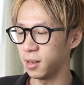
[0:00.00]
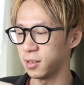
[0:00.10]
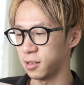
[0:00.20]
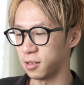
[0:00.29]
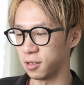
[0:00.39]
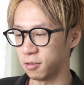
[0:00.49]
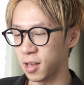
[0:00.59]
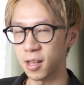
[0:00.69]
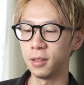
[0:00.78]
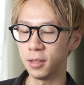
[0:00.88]
So
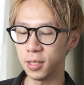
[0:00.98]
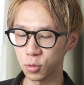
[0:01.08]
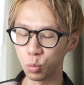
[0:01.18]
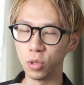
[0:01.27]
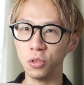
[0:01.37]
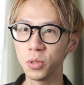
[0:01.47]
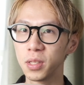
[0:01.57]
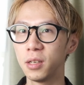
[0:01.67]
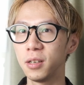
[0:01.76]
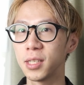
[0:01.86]
yeah, this Reluce
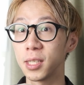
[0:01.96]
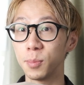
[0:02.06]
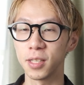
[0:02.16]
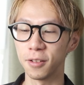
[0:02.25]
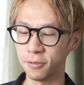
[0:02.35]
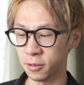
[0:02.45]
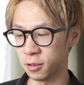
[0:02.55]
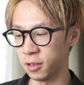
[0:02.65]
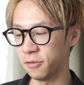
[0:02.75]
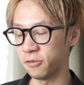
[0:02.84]
series
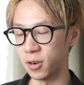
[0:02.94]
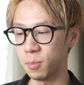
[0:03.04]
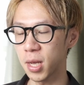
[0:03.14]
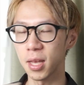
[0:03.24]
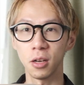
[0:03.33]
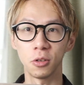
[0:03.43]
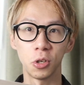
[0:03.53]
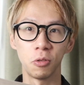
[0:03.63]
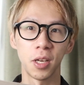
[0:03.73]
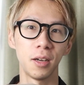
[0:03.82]
specifically from Kenko
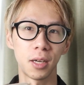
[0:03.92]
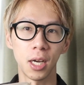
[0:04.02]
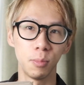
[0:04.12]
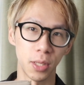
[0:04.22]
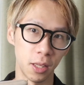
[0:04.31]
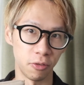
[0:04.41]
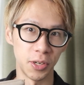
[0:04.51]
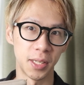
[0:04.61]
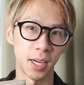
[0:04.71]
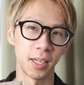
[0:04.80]
Tokina comes in three
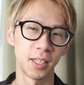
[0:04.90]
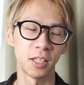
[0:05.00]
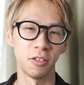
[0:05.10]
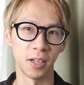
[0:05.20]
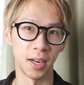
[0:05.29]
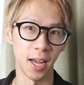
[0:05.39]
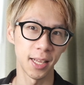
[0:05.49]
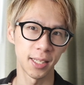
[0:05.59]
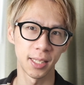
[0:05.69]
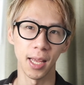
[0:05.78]
sizes. There's an
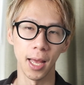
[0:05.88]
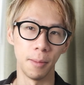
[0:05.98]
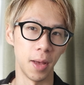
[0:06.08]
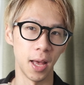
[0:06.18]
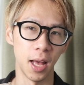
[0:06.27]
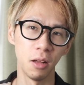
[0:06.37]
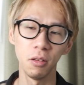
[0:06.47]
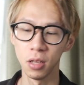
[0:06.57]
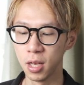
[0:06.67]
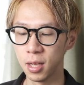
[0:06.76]
S, M, L.